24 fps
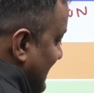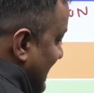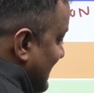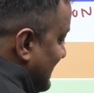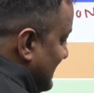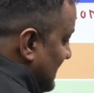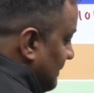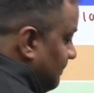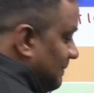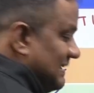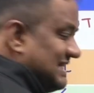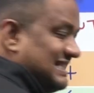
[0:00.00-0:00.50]

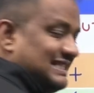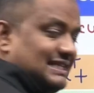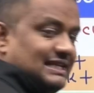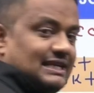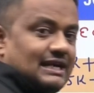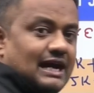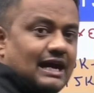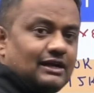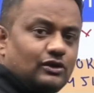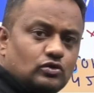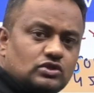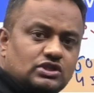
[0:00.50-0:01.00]

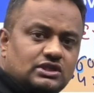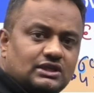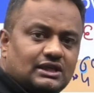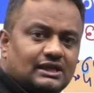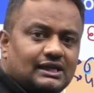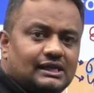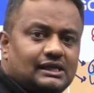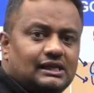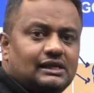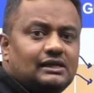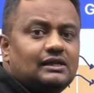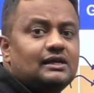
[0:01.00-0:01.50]
NTPC,
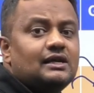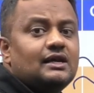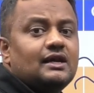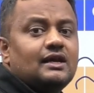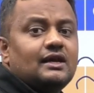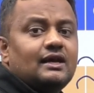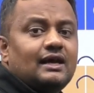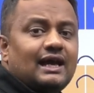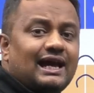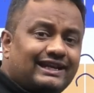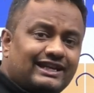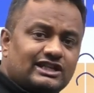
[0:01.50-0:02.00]
IOCL,
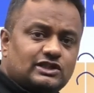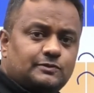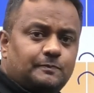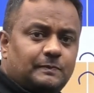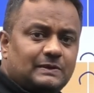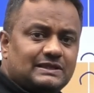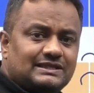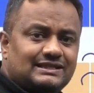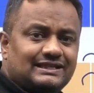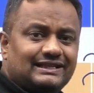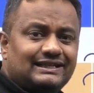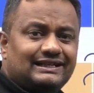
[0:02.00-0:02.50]

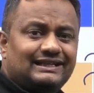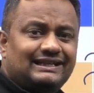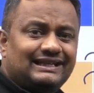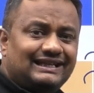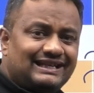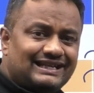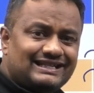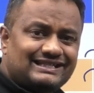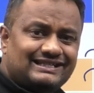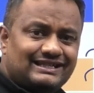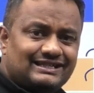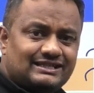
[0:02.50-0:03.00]
NHPC,
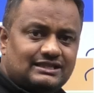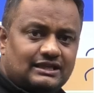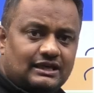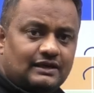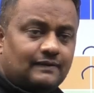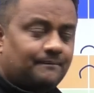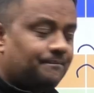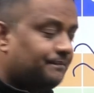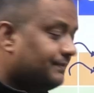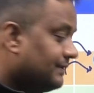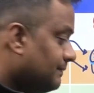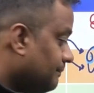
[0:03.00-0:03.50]

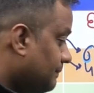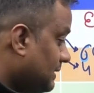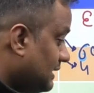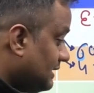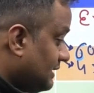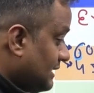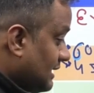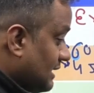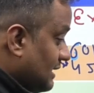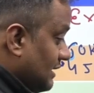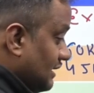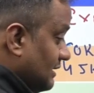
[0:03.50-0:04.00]
TSDC,
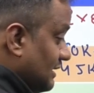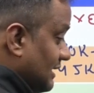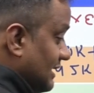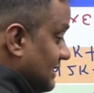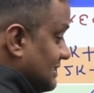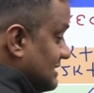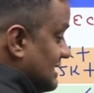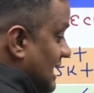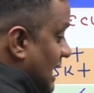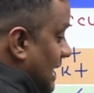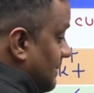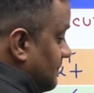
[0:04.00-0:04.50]
but there are other
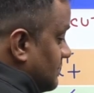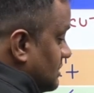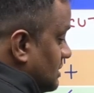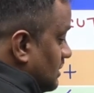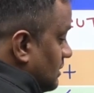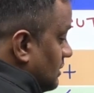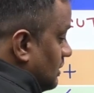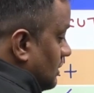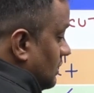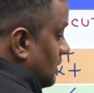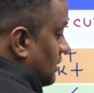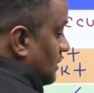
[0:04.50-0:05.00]

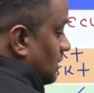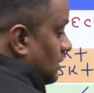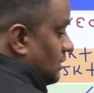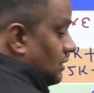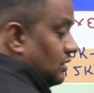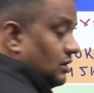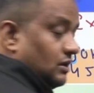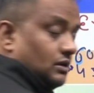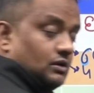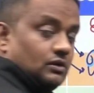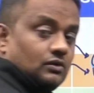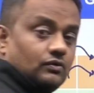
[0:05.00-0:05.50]
exams
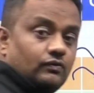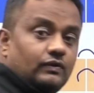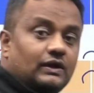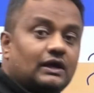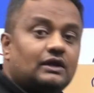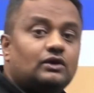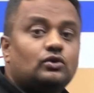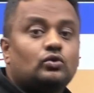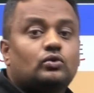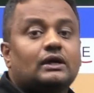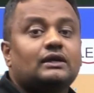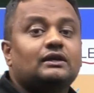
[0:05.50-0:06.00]

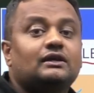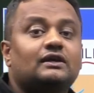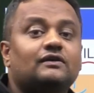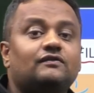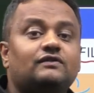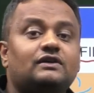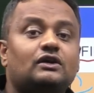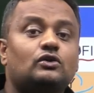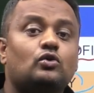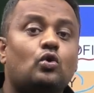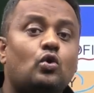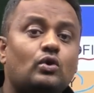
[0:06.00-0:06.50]
where you can
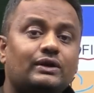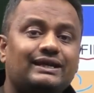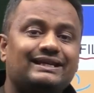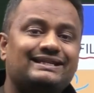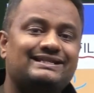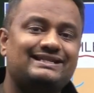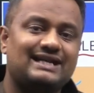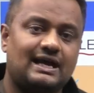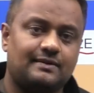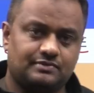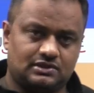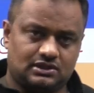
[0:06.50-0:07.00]
give their own
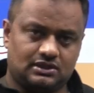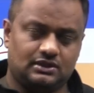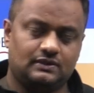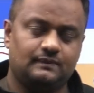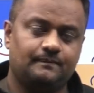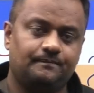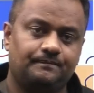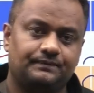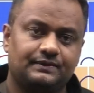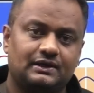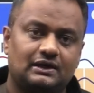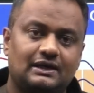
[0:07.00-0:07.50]
exams
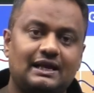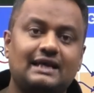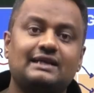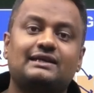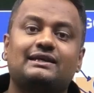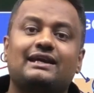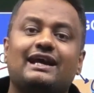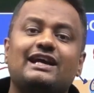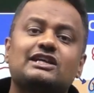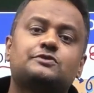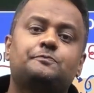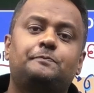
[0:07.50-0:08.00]

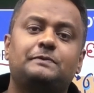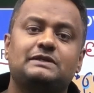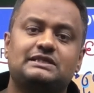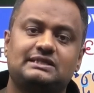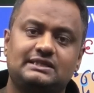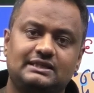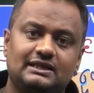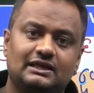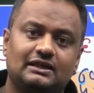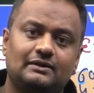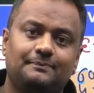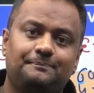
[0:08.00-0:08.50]
like
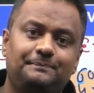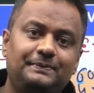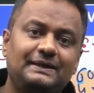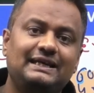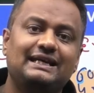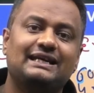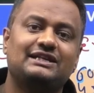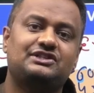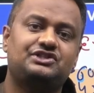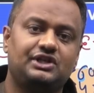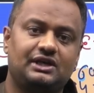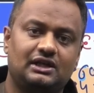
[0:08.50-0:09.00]
HPCL,
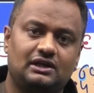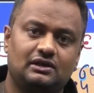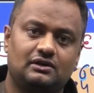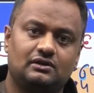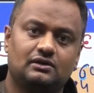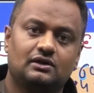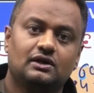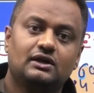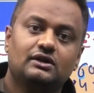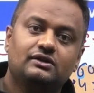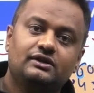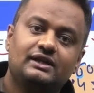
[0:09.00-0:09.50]

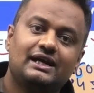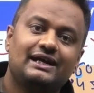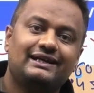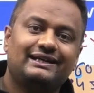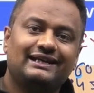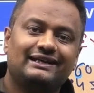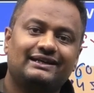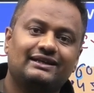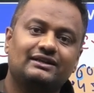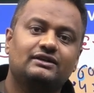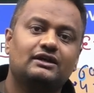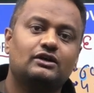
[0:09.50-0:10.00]
PHEL, they are
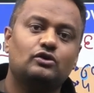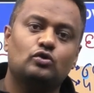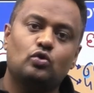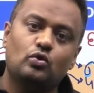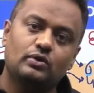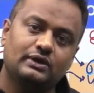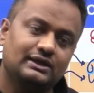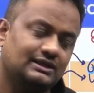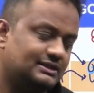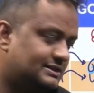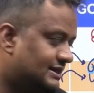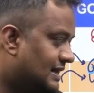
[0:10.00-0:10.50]
taking their
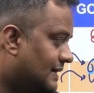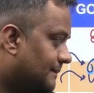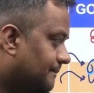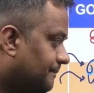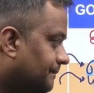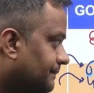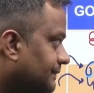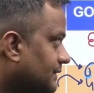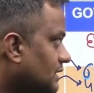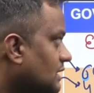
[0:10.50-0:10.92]
own exam.